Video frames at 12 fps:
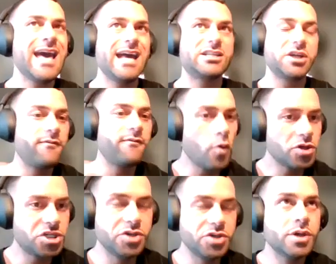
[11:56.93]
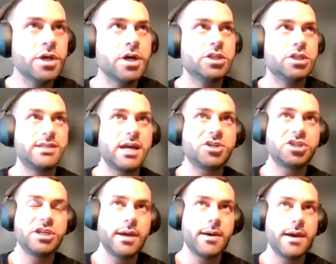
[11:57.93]
And it's going to force you to
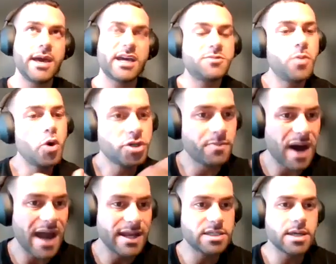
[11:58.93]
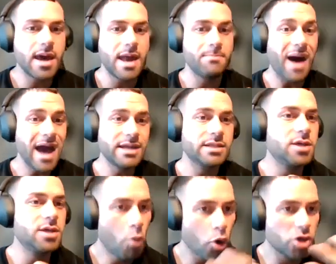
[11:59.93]
essentially expose your body and mind
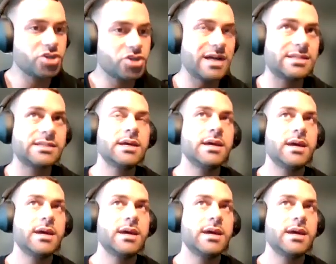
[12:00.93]
to more stress